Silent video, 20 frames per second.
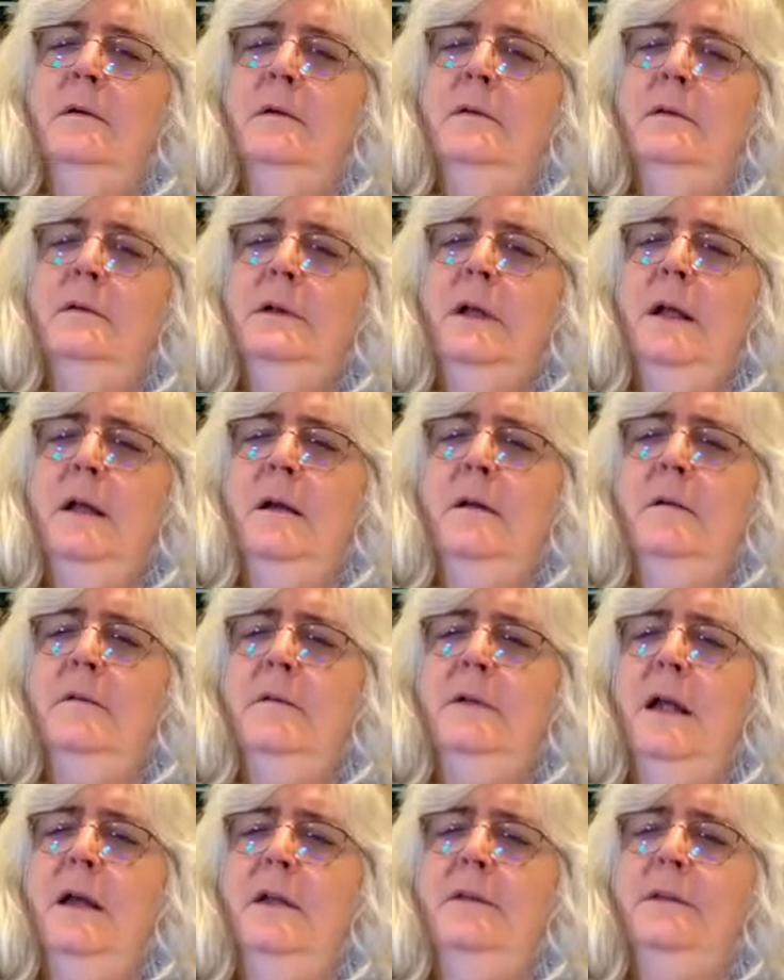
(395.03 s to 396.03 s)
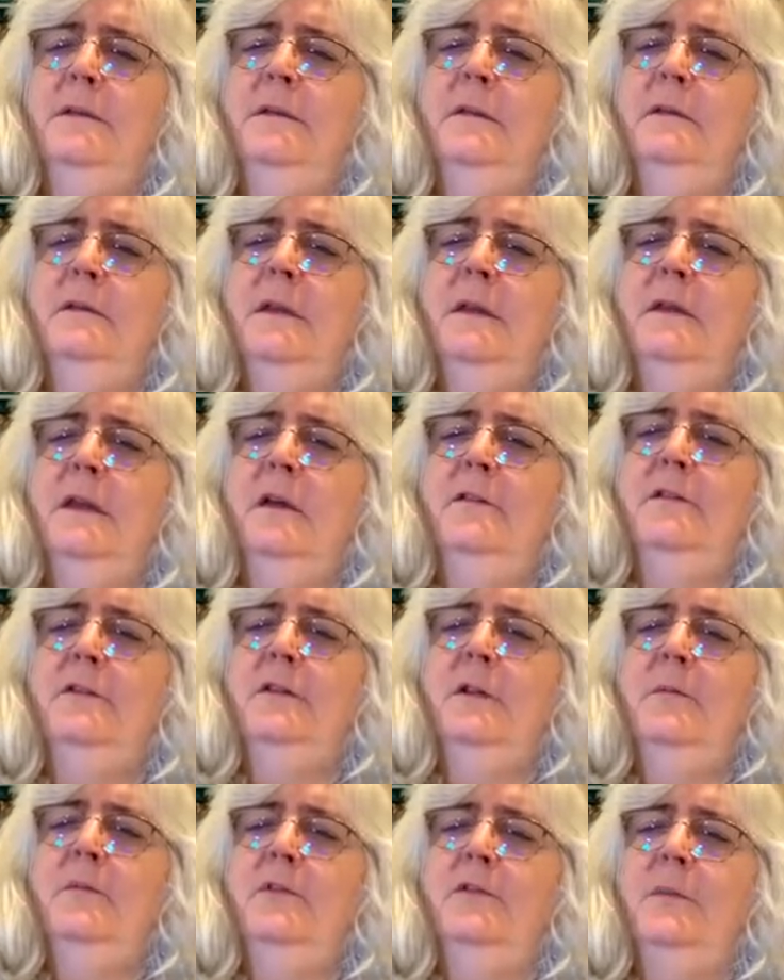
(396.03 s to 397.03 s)
Yeah, that
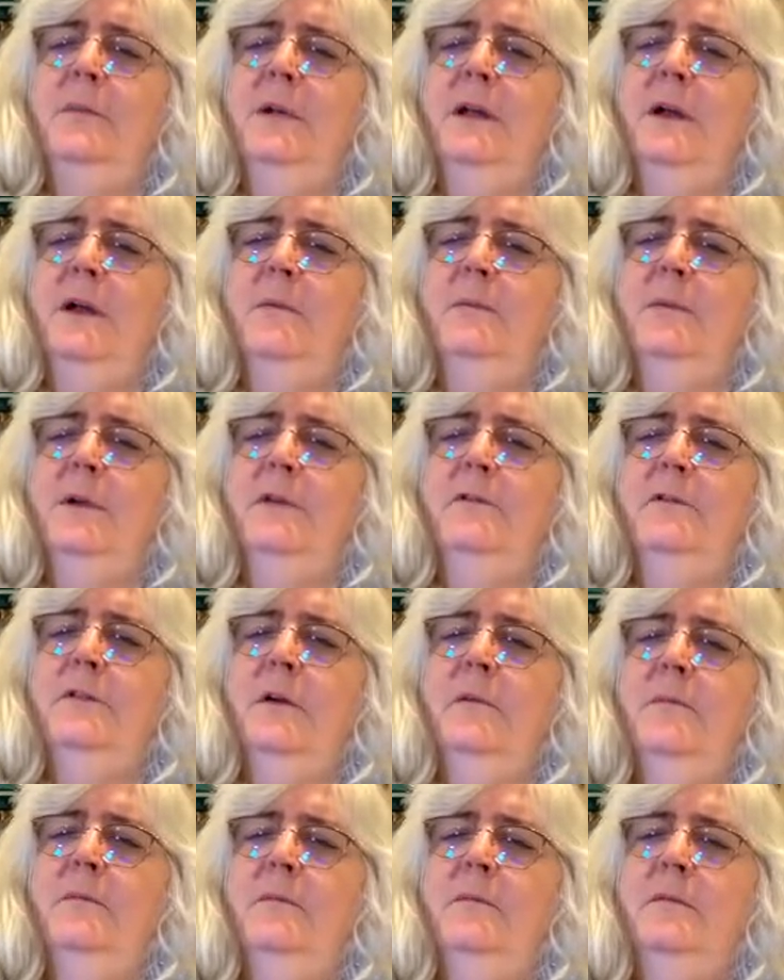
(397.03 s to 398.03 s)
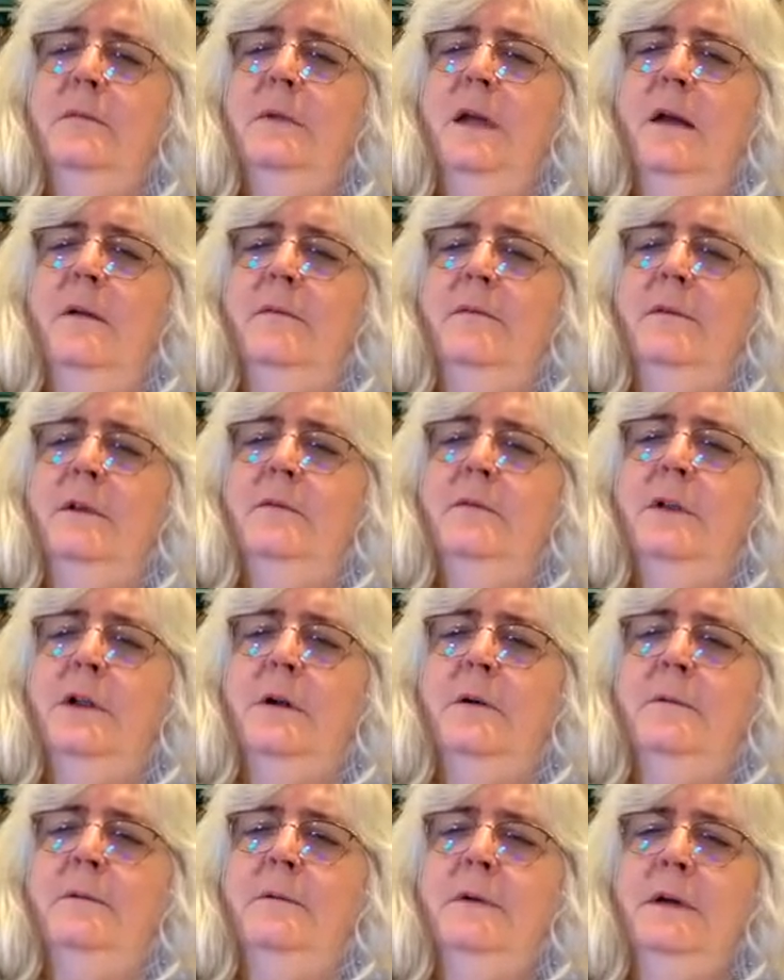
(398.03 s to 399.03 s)
seems to be helping some. Yeah, there we
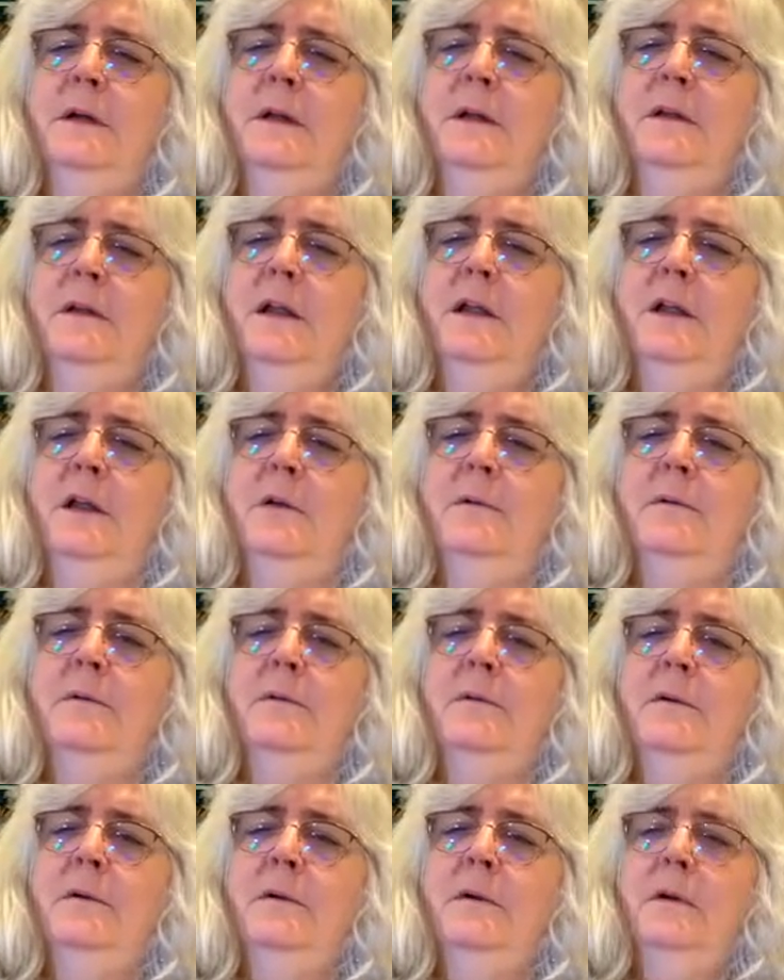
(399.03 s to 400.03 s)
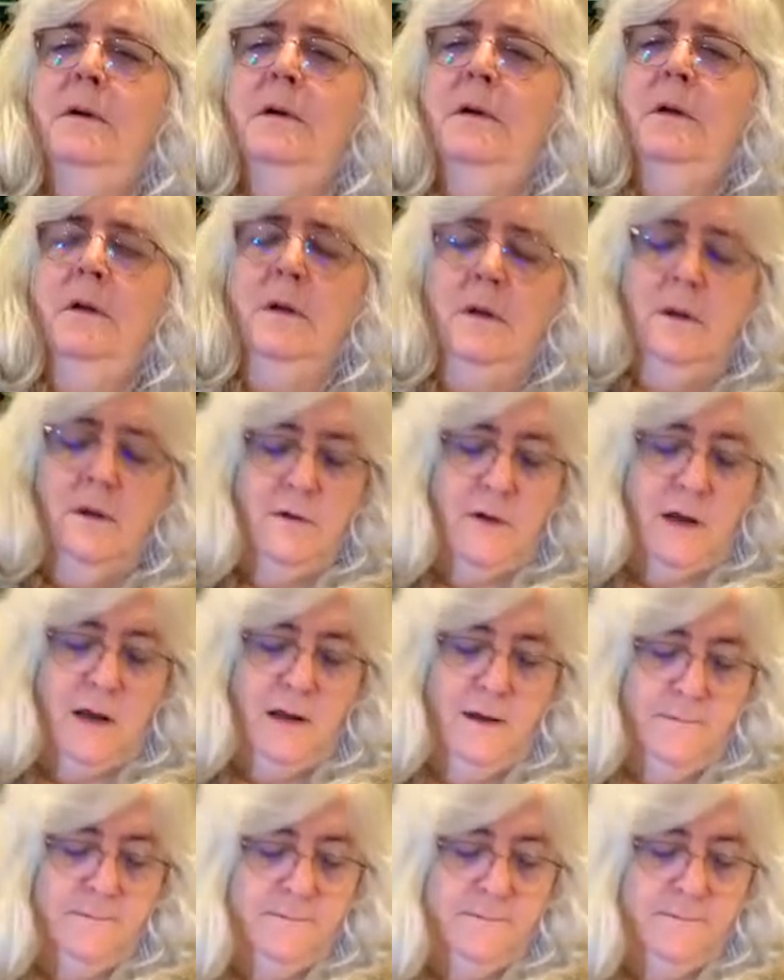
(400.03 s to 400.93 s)
go. Thank you. Okay.